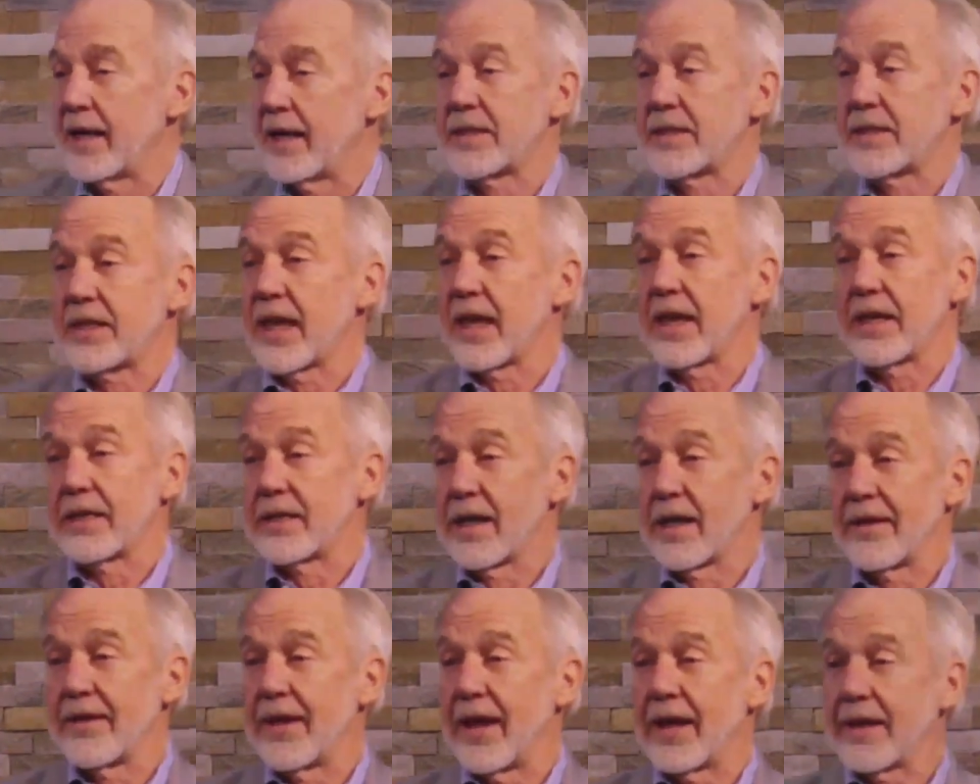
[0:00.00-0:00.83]
She hadn't
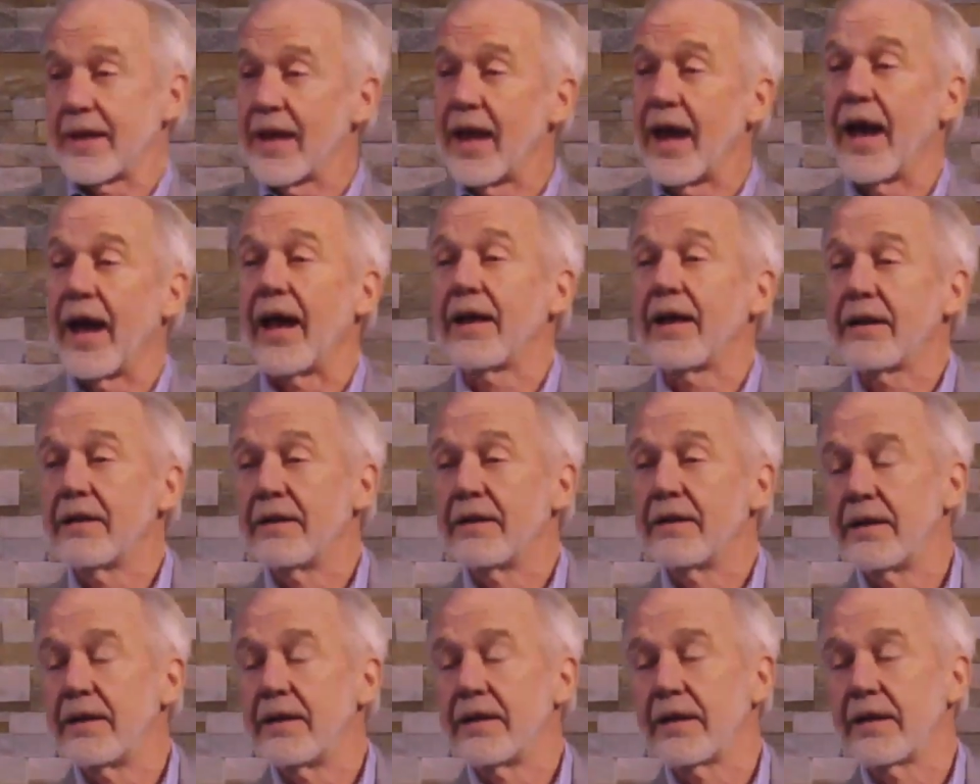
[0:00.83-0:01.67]
done that yet
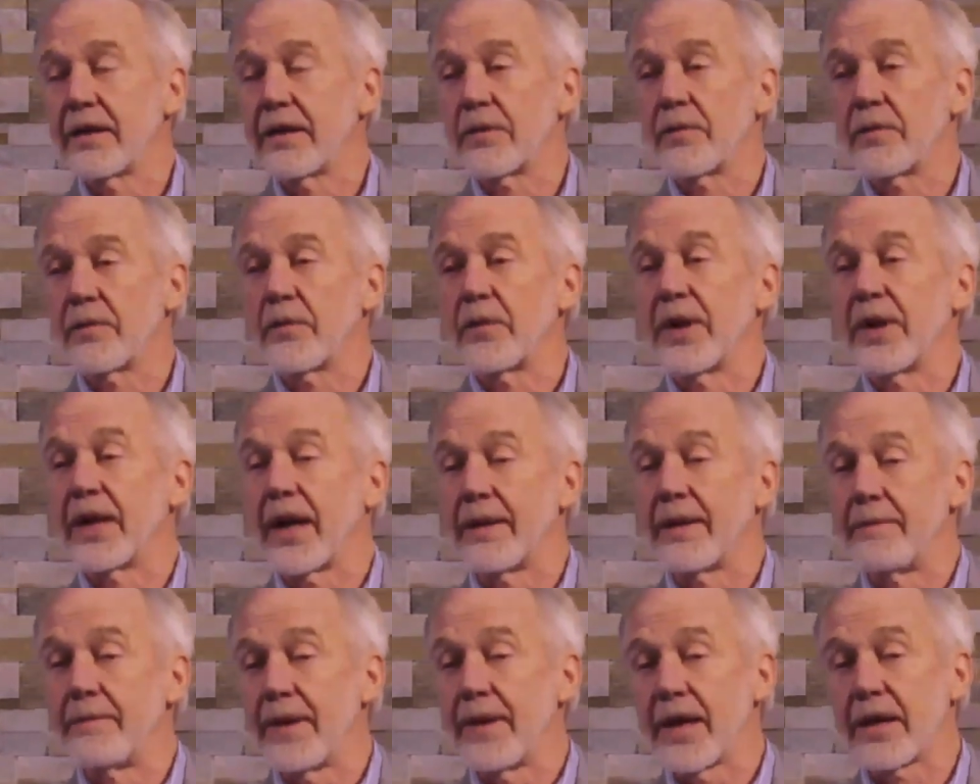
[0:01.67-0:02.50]
when
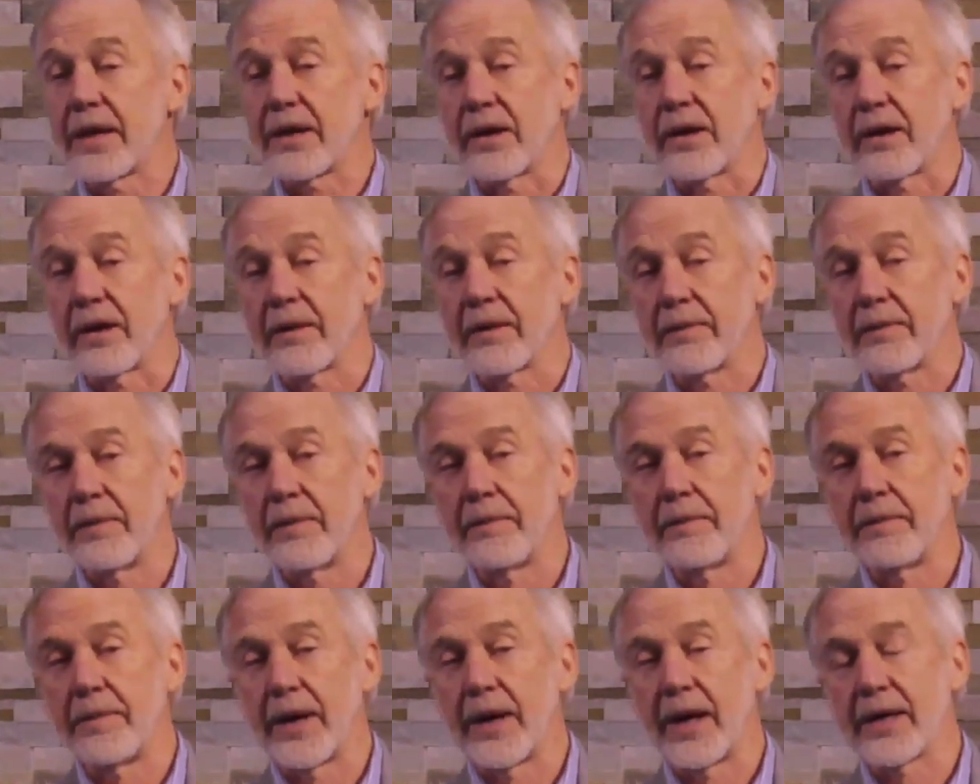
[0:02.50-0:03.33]
I met her,
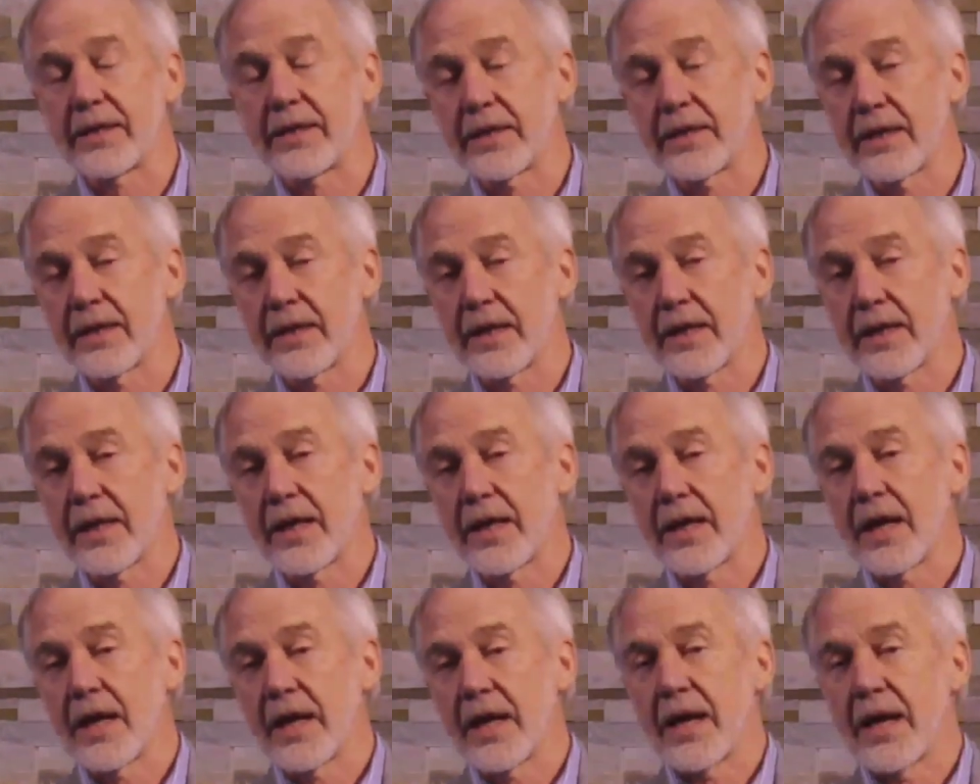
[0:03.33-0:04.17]
but
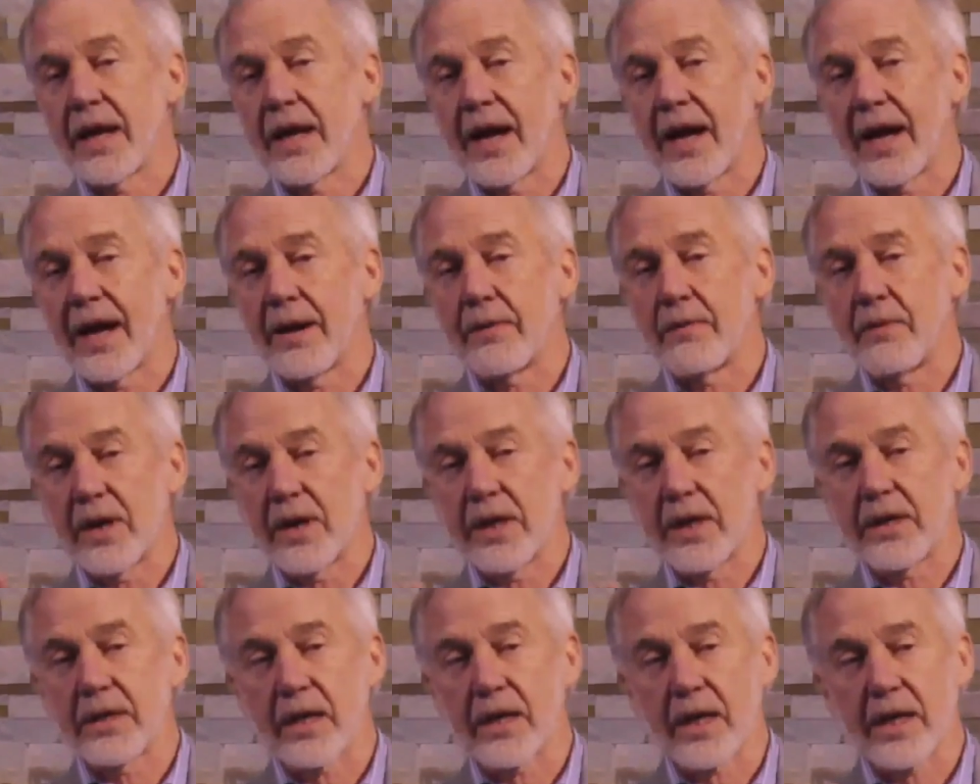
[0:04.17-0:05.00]
I
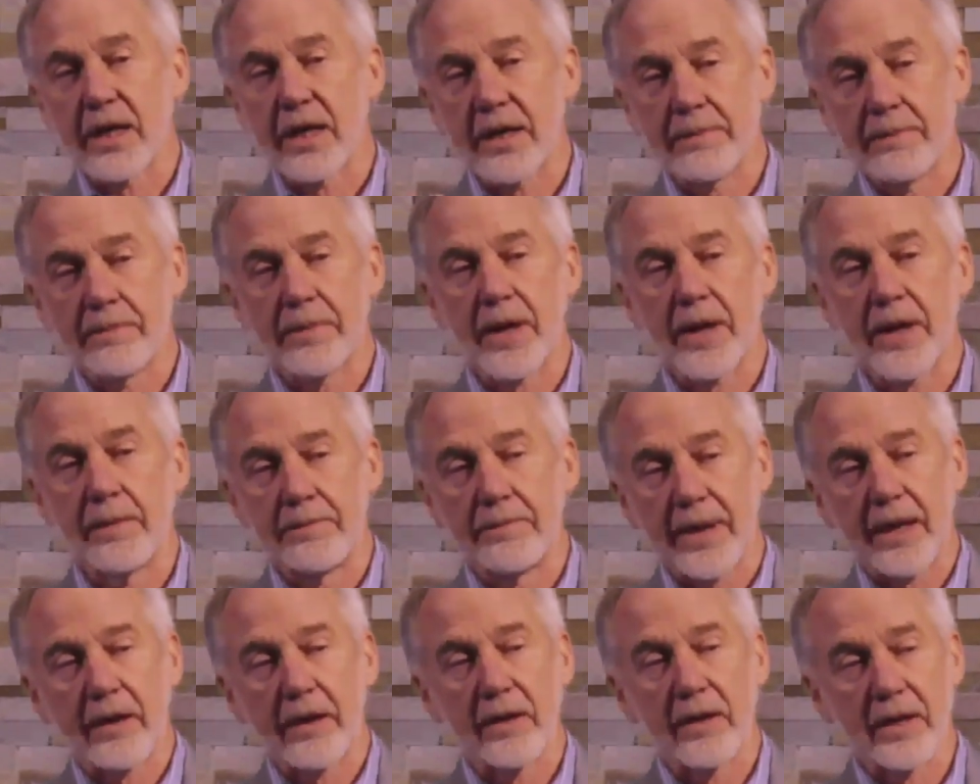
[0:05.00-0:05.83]
wanted to
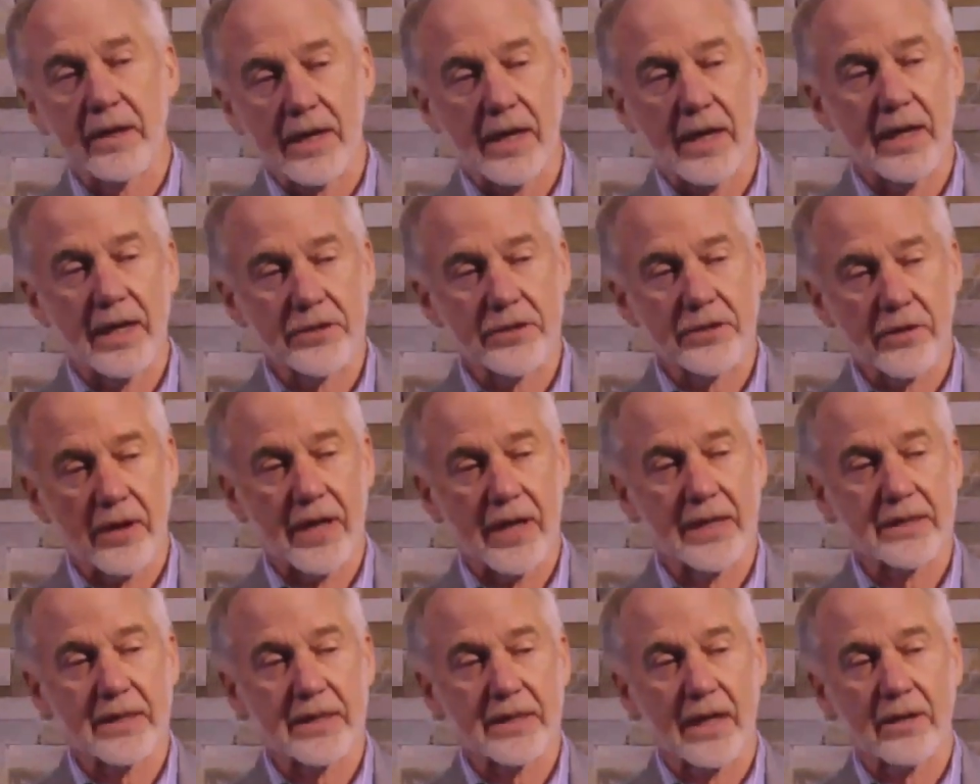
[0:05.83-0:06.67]
compare and
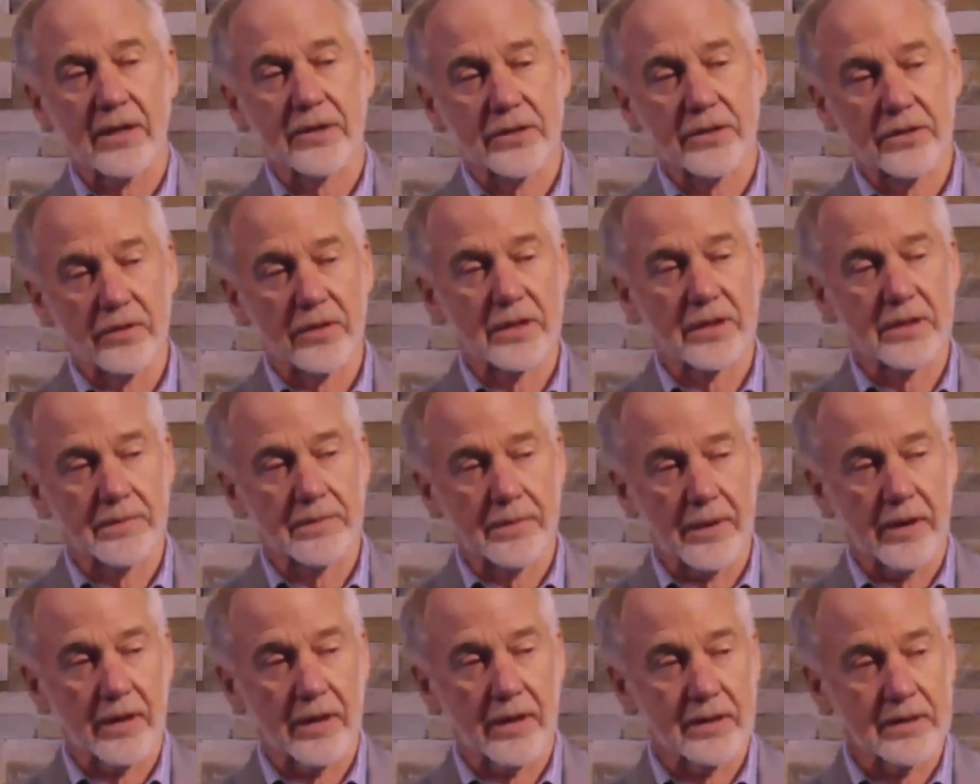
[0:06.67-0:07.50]
contrast our two
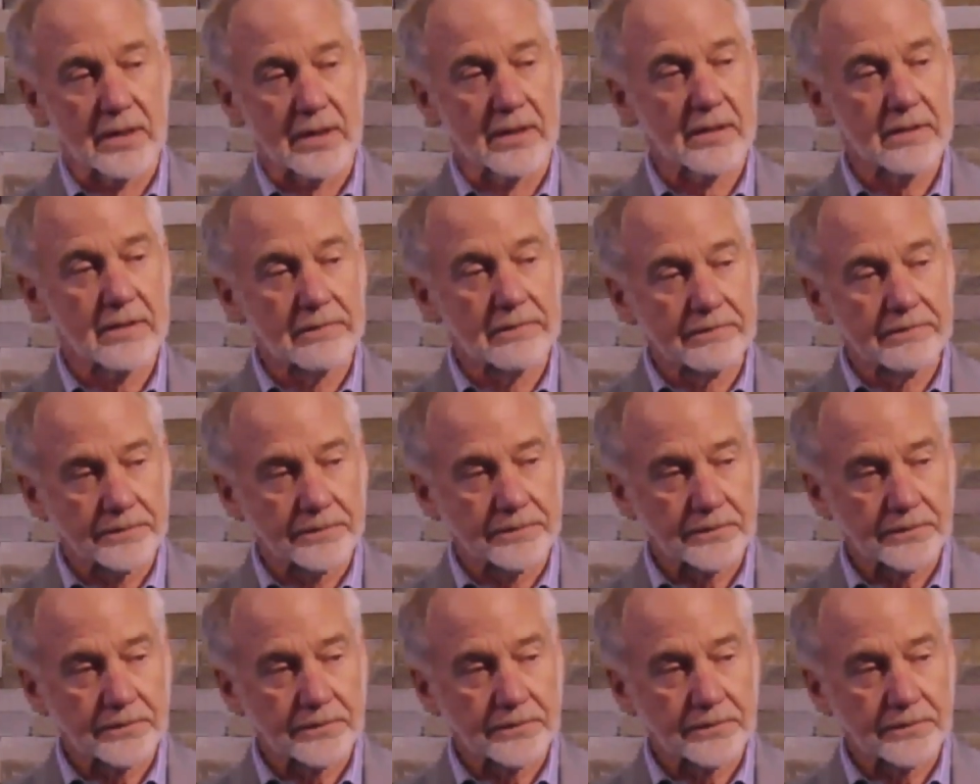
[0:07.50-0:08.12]
experiences.